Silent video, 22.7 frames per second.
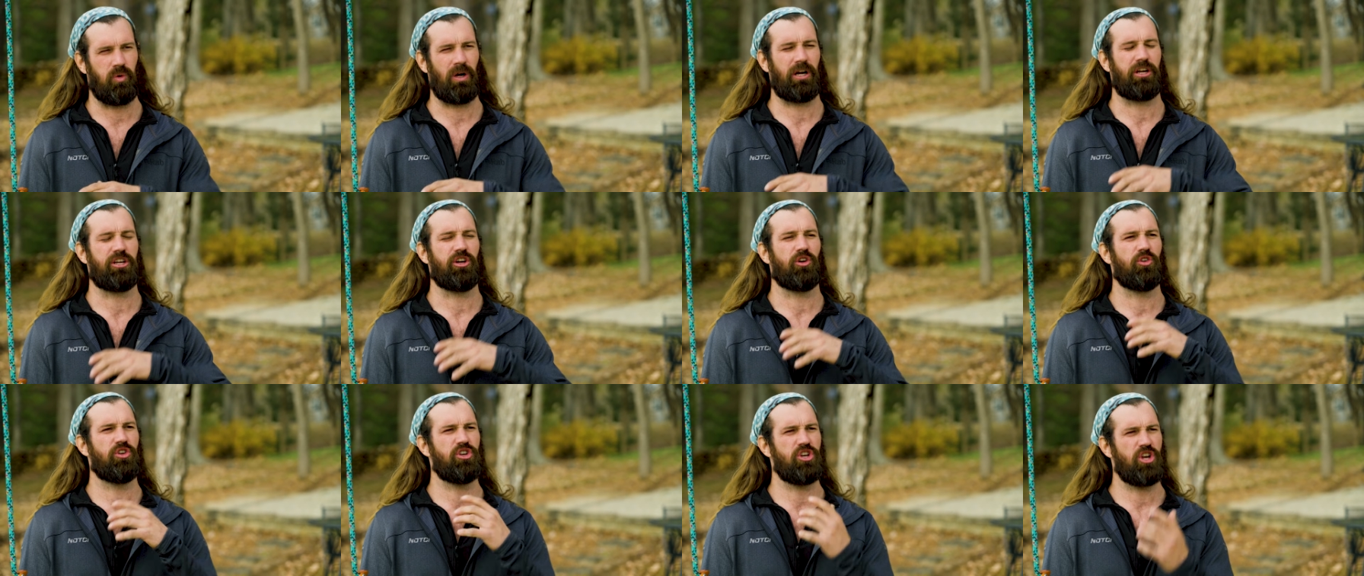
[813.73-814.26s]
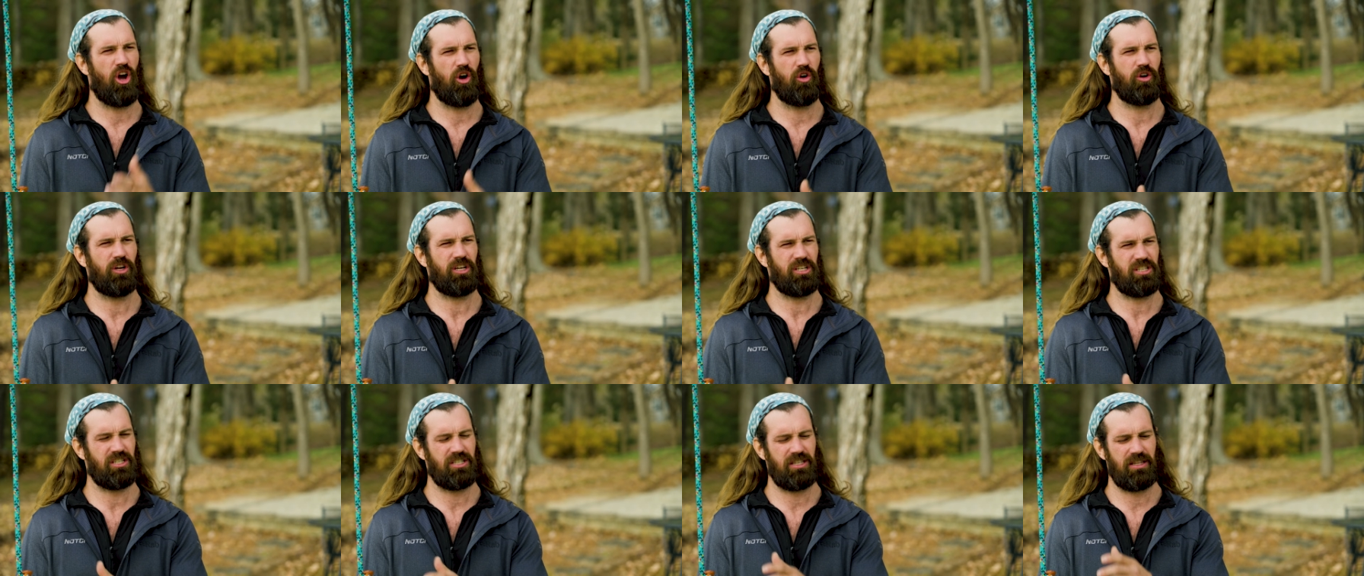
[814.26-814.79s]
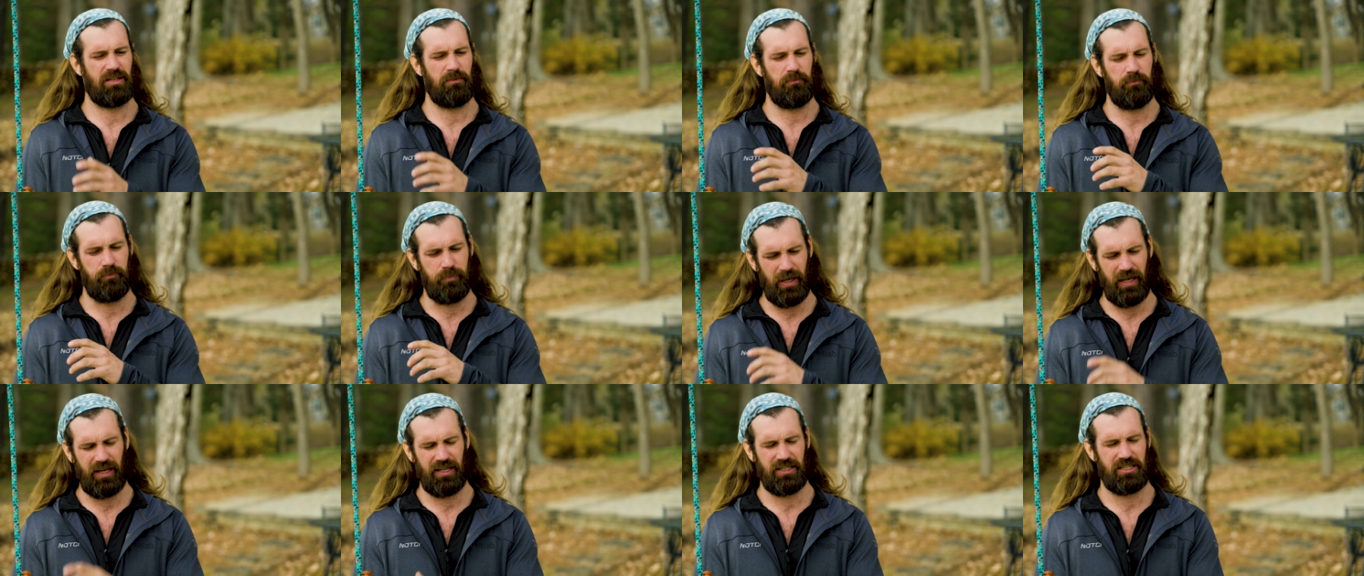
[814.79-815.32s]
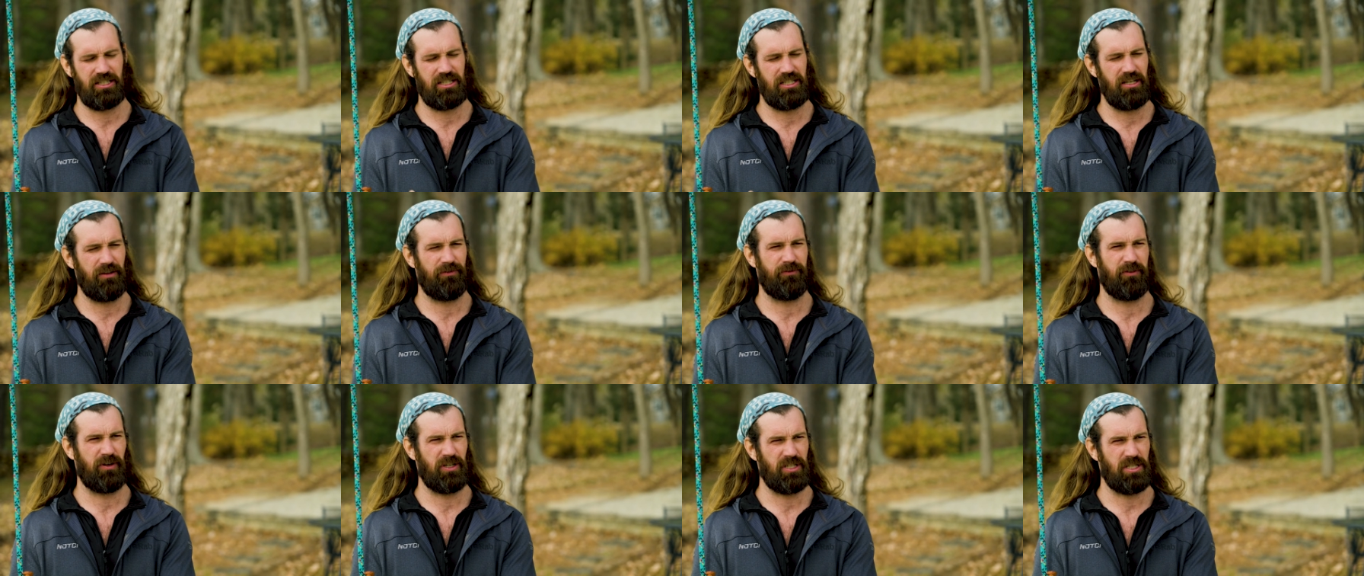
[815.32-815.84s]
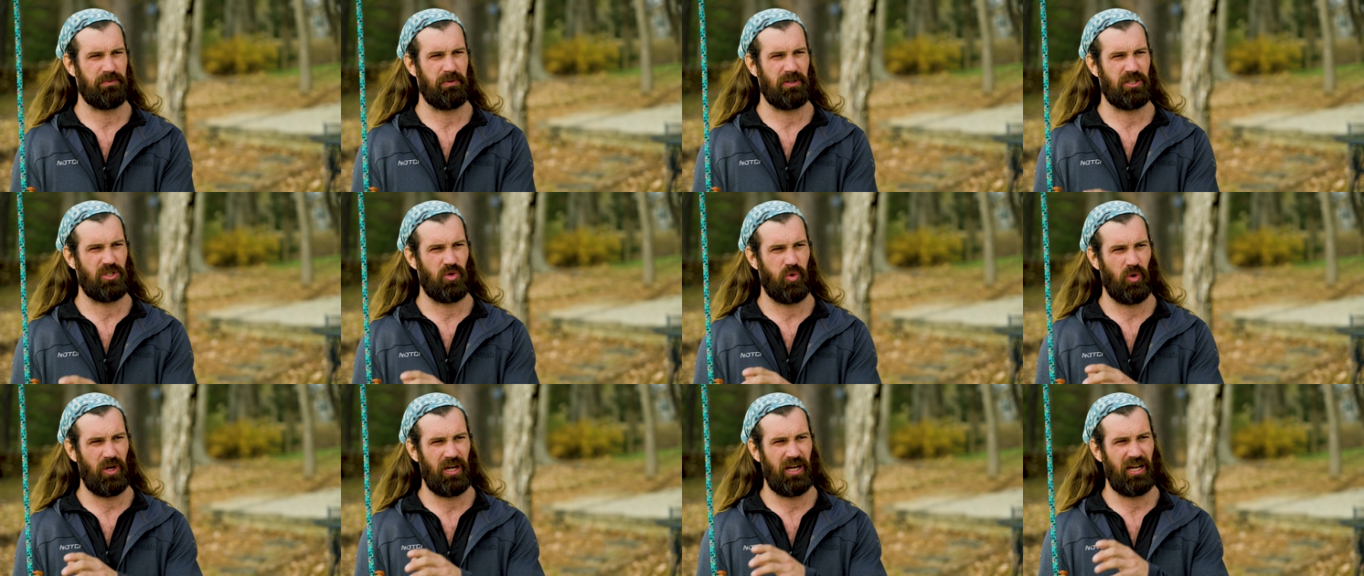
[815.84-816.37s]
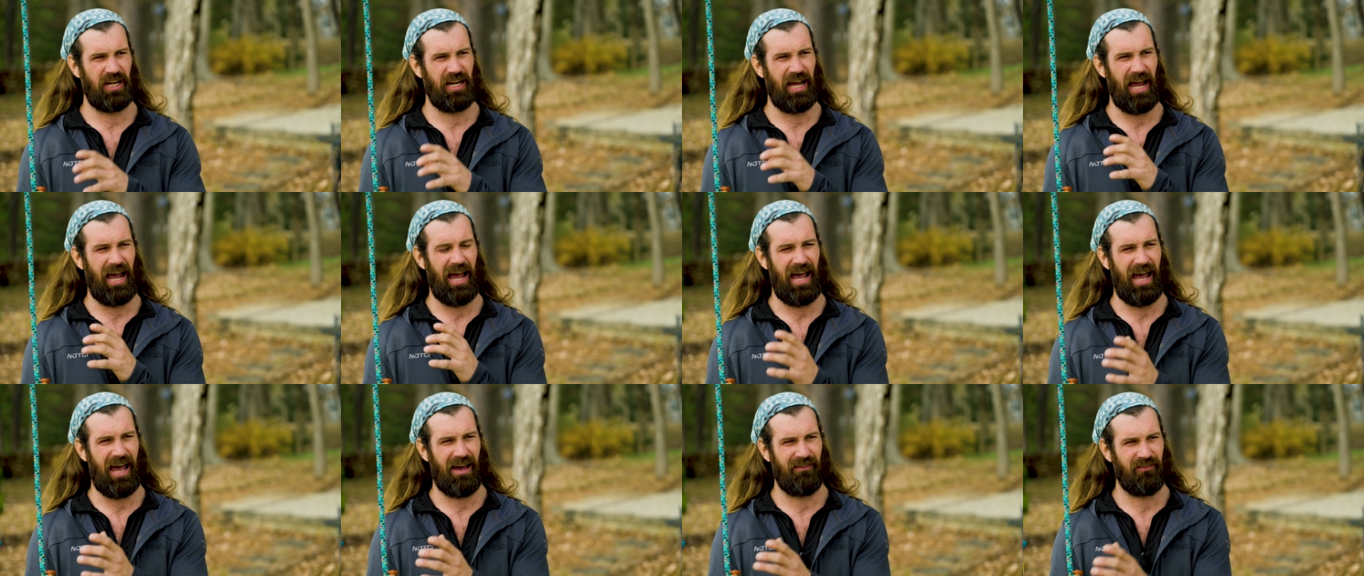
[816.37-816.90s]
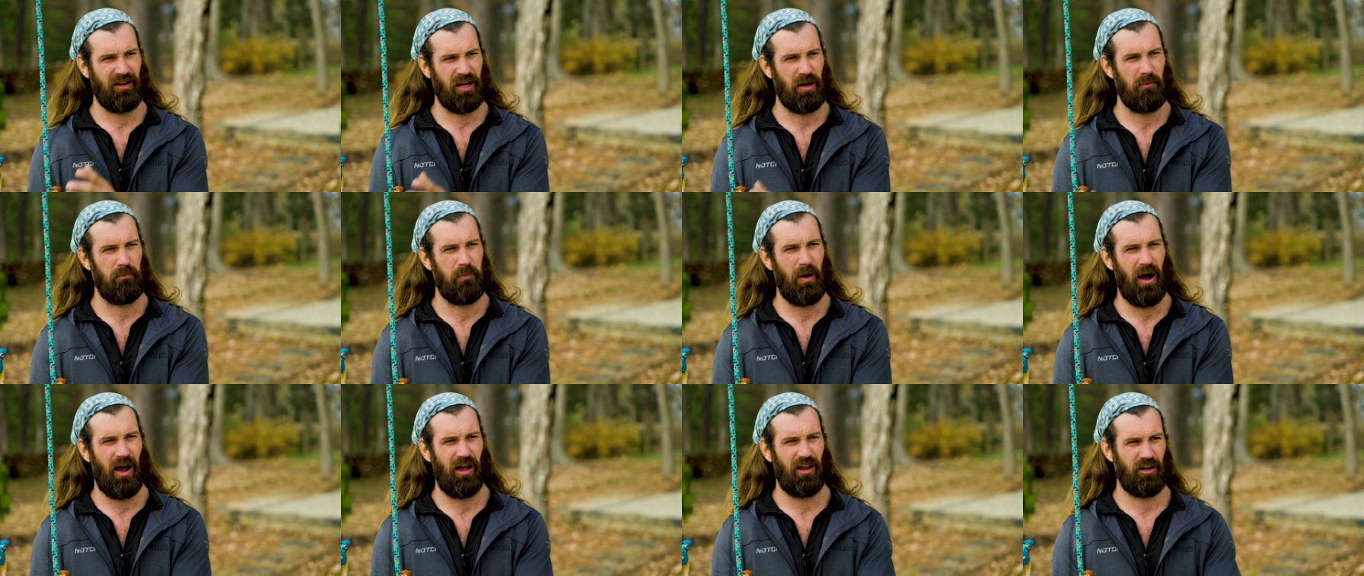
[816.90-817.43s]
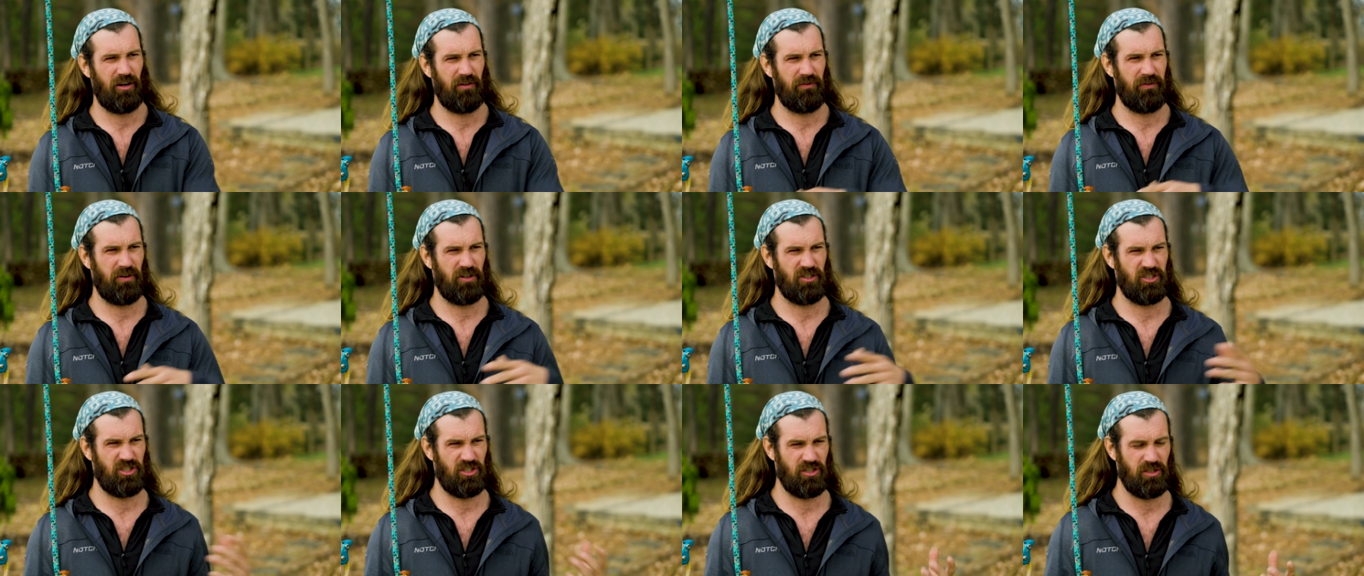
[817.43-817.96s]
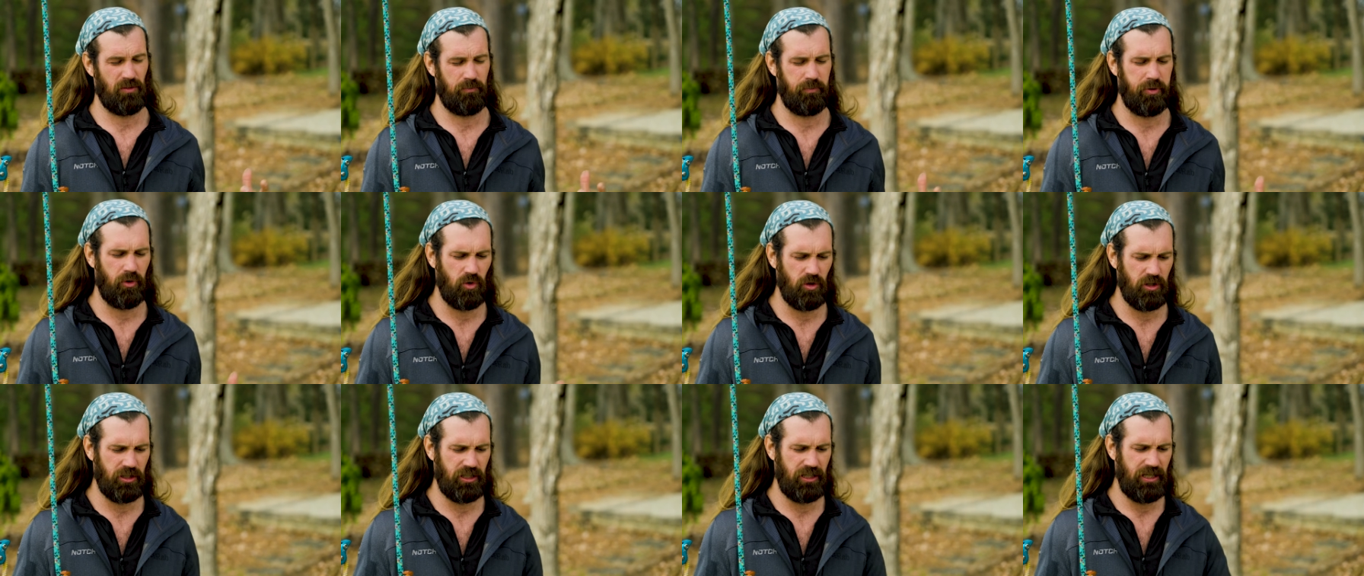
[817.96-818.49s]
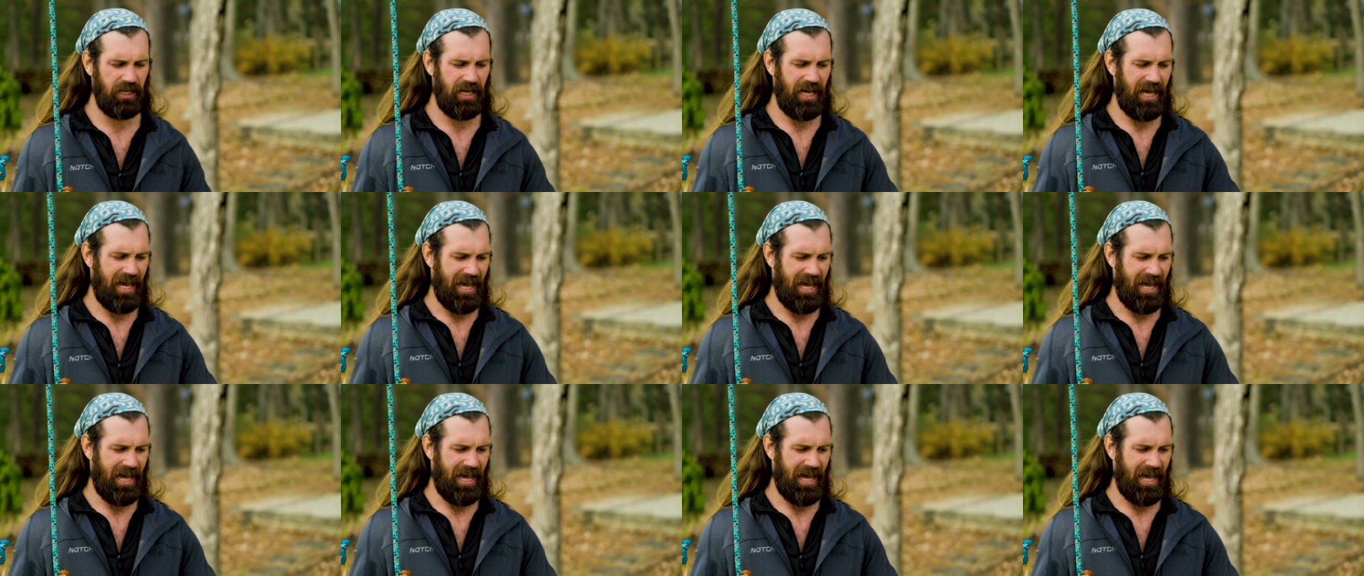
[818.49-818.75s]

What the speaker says: Where you'll notice the biggest difference between having a bollard versus a pulley